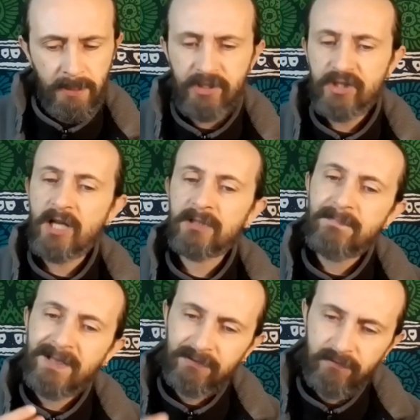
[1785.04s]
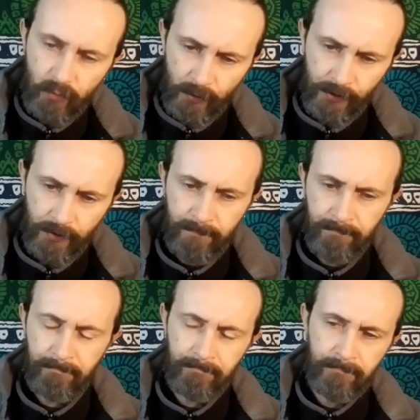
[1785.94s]
it's not meant for you,
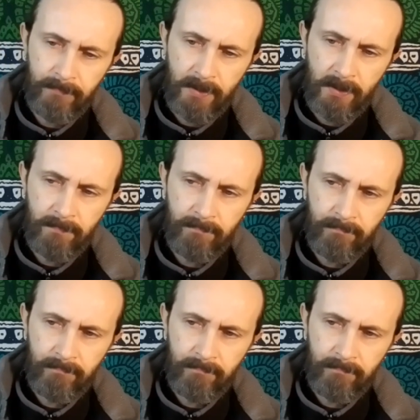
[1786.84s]
okay?